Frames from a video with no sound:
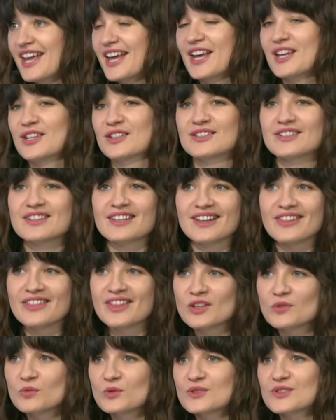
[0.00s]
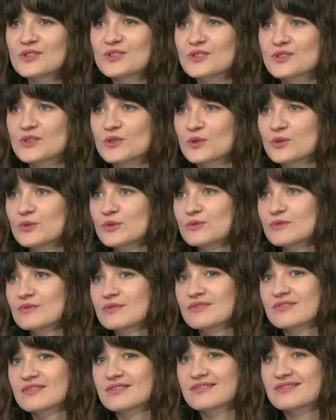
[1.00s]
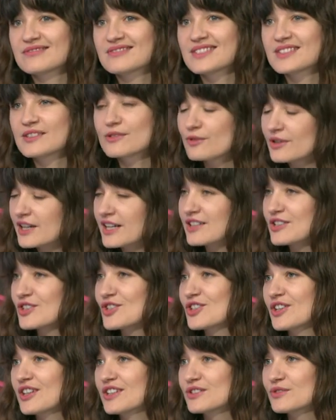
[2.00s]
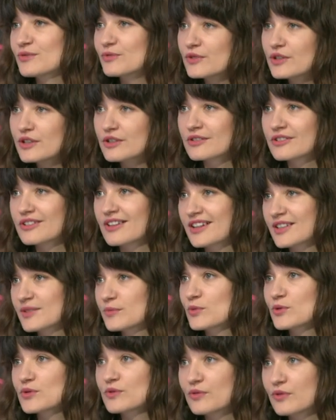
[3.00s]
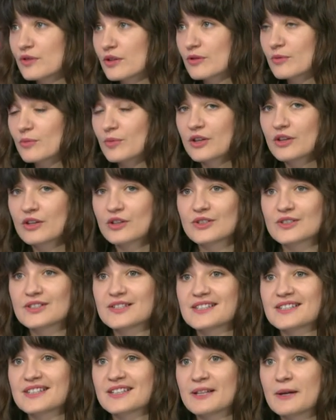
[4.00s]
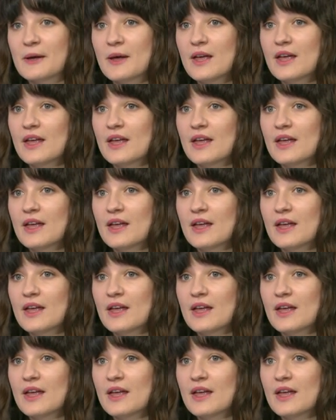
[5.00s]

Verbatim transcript: and uh, that was so strange and weird atmosphere because uh,